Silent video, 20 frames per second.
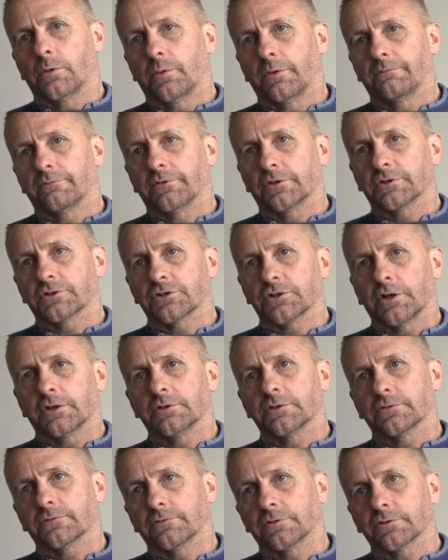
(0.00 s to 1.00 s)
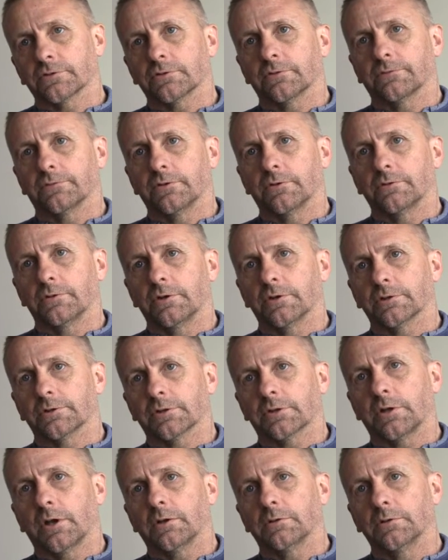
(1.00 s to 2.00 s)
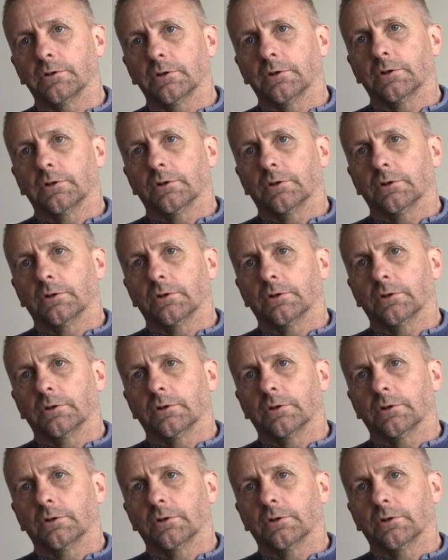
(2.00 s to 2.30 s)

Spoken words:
when things changed for us a few years ago,